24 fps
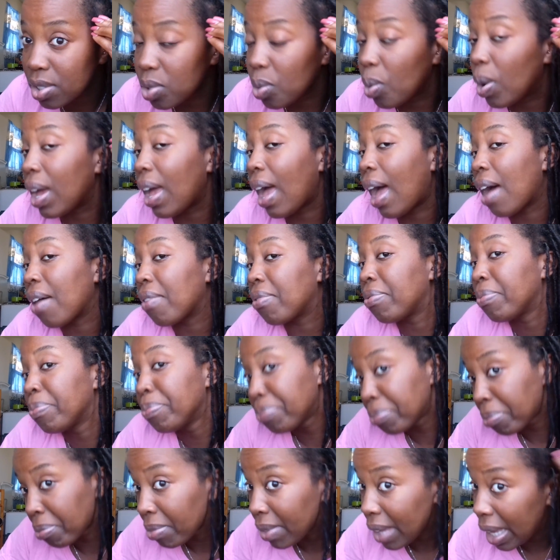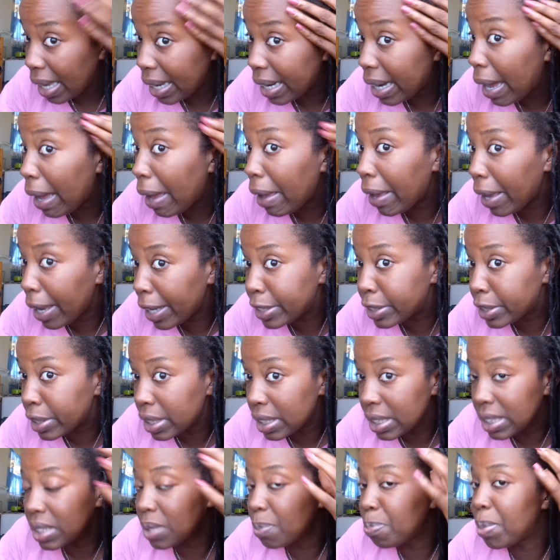So I got
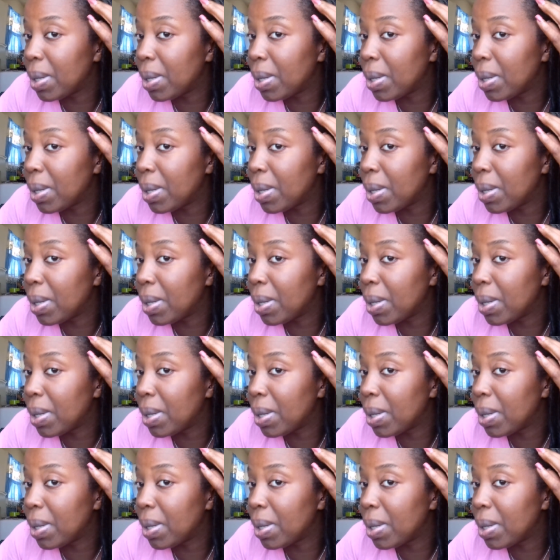edges,